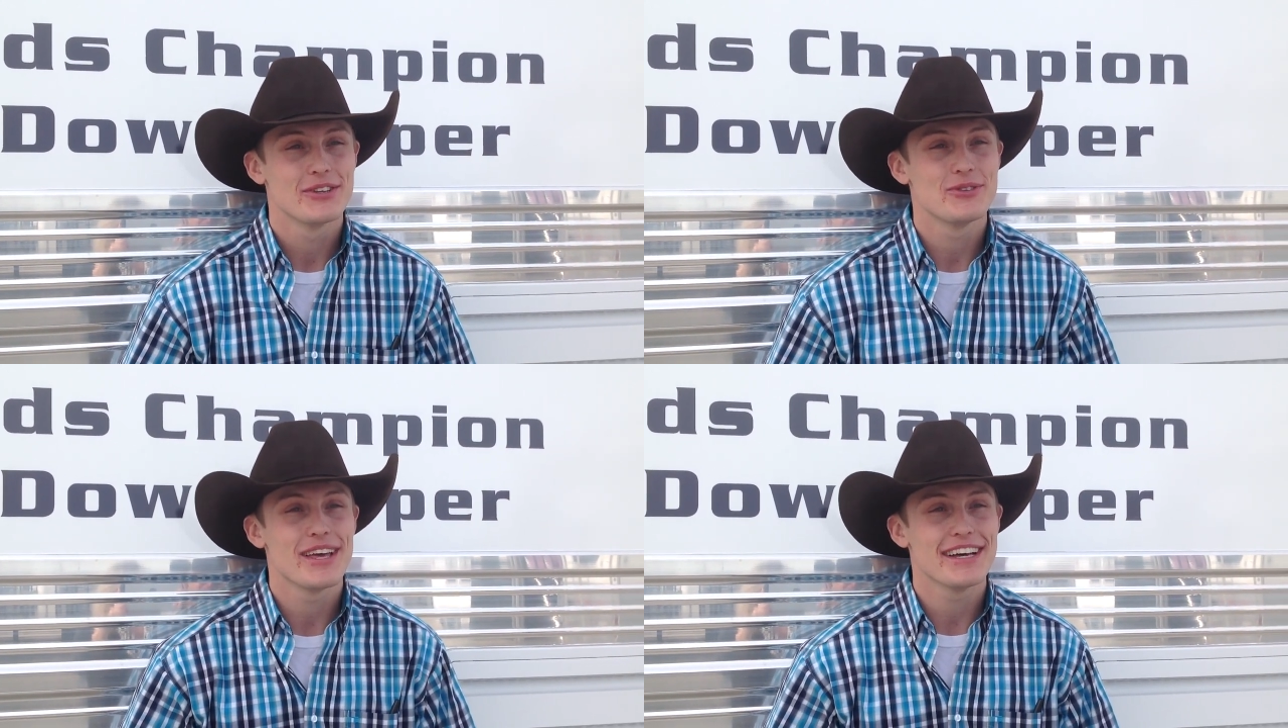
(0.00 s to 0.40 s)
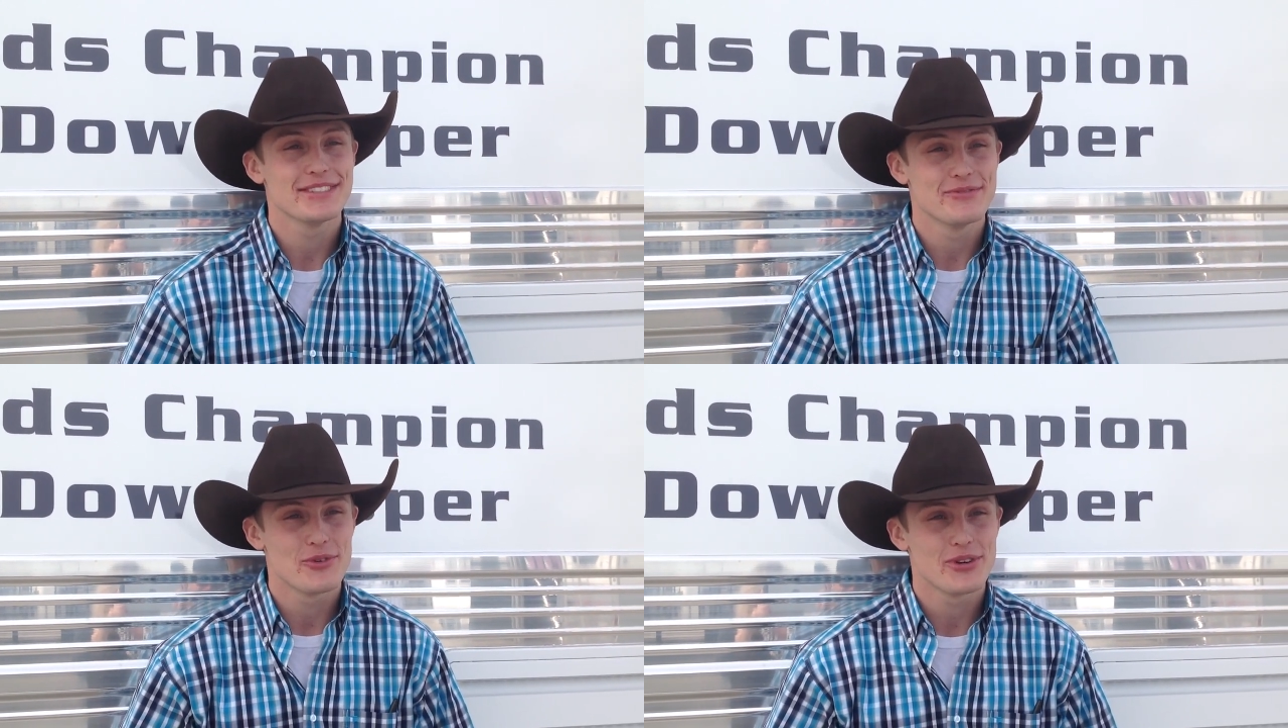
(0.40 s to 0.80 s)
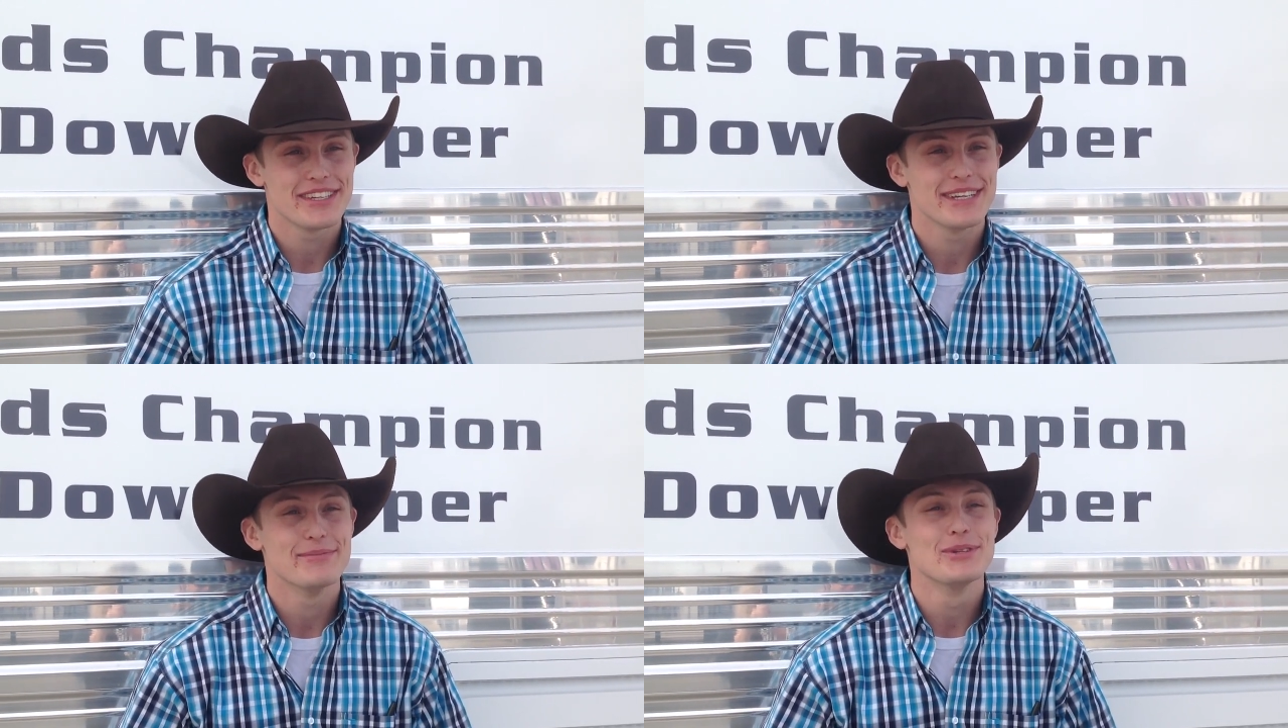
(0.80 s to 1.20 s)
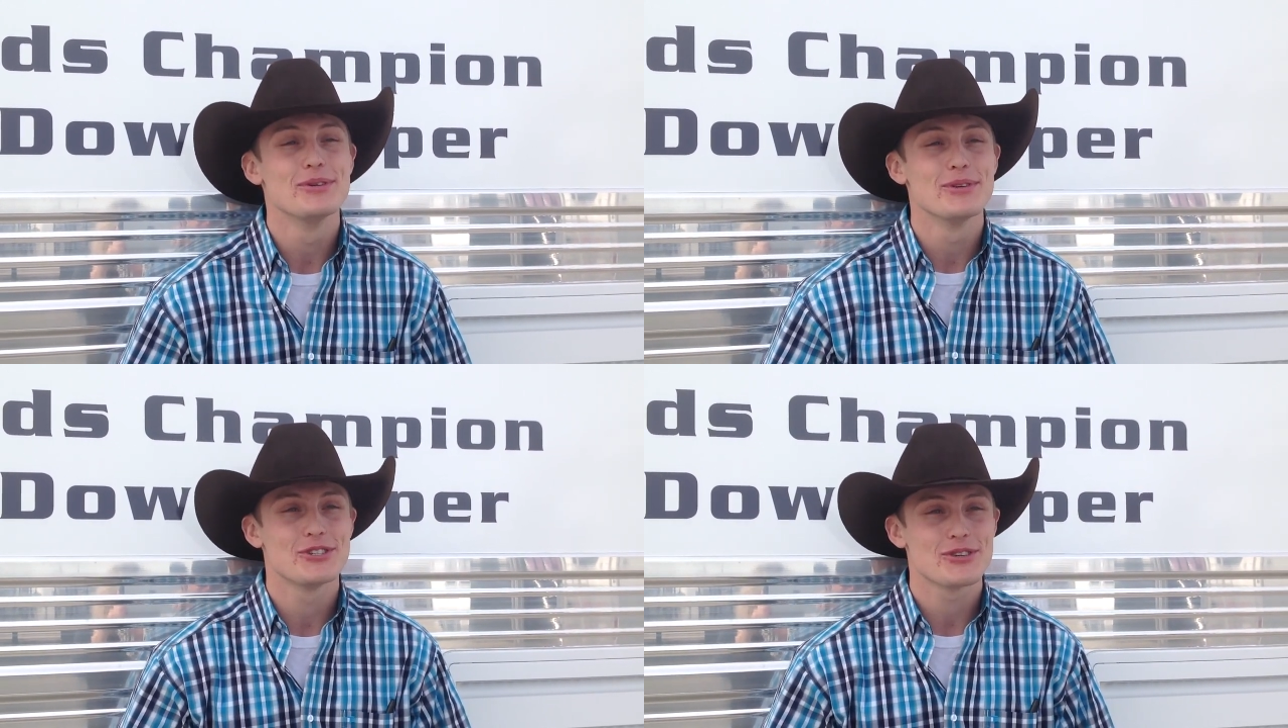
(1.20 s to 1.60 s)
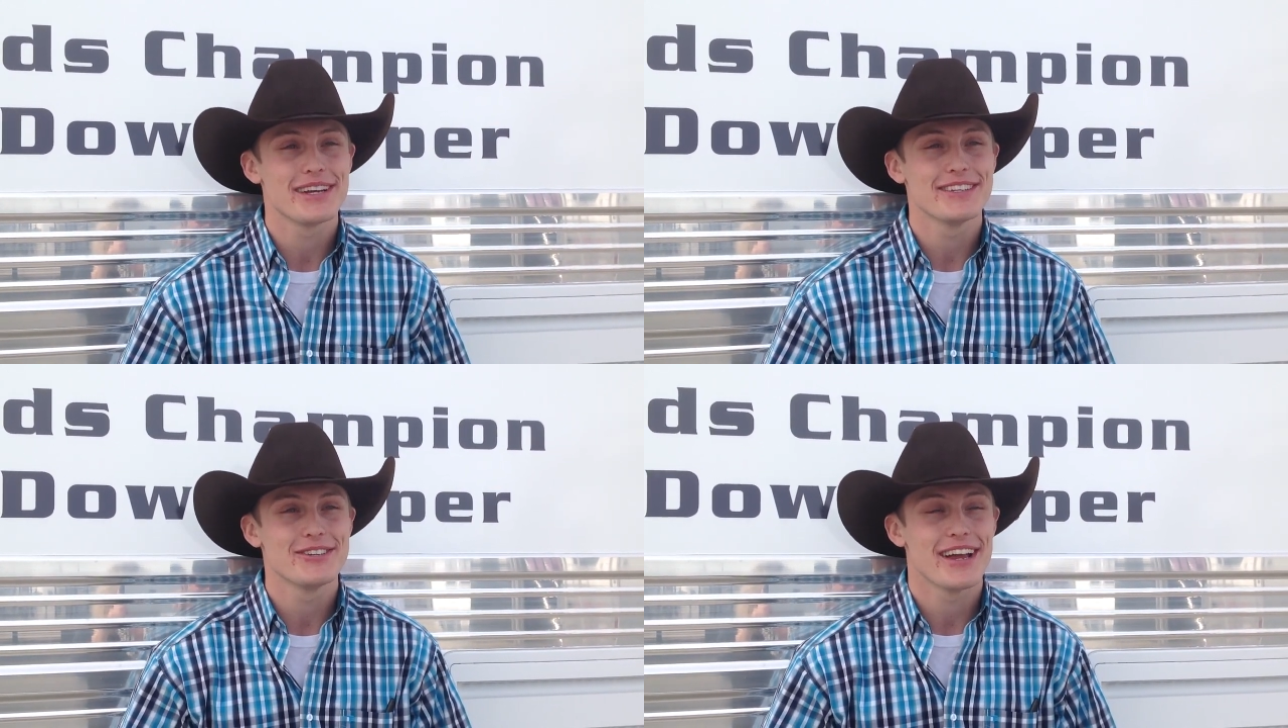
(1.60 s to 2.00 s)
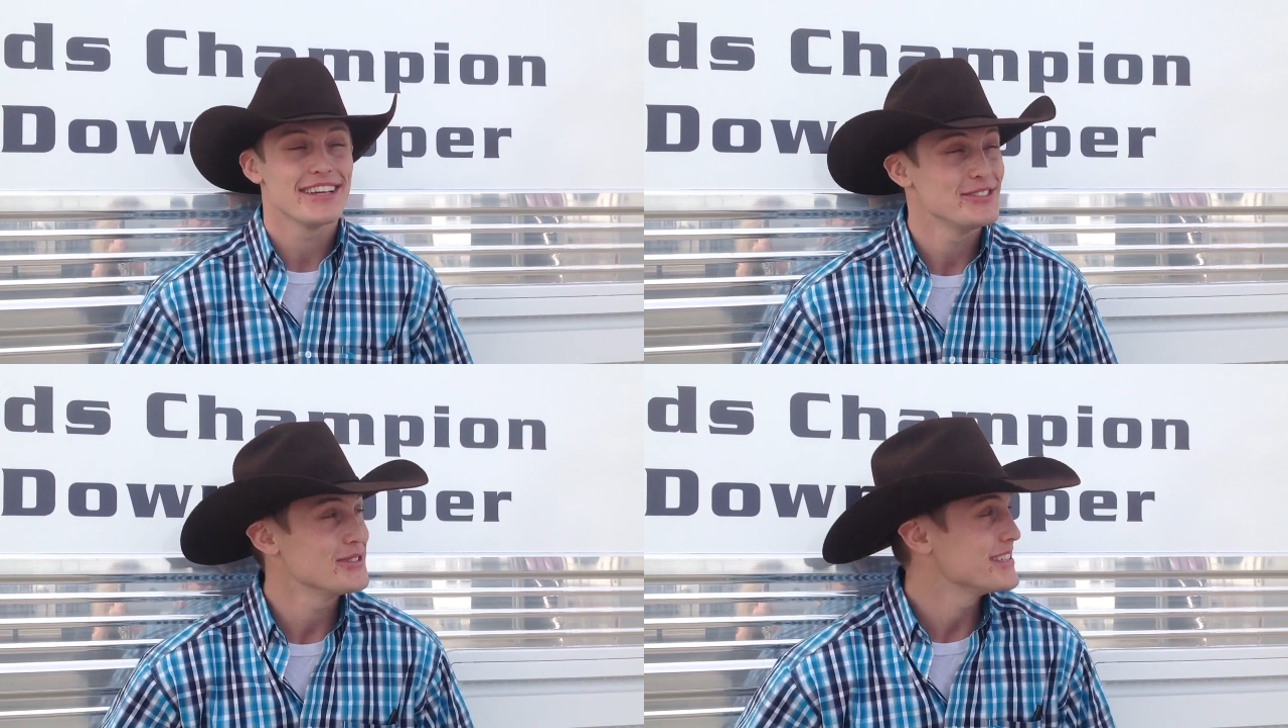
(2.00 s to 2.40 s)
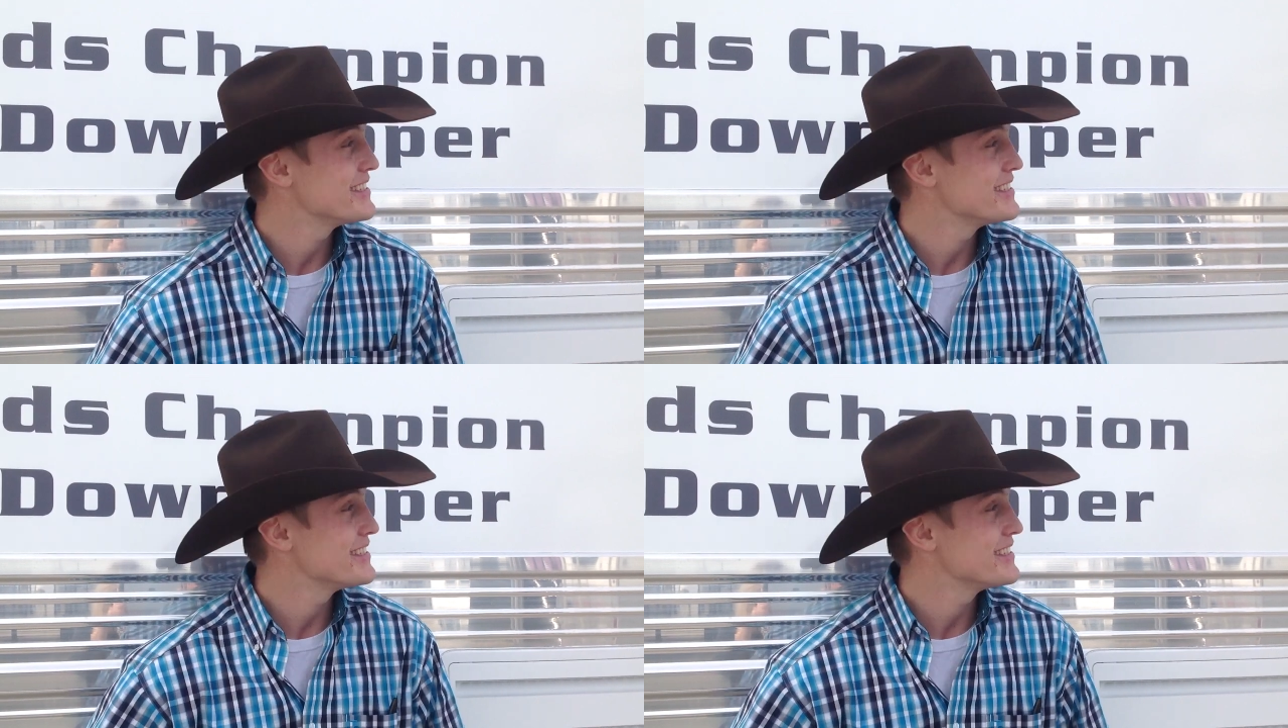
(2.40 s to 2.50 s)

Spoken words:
2014 Bloomer trailer. As you can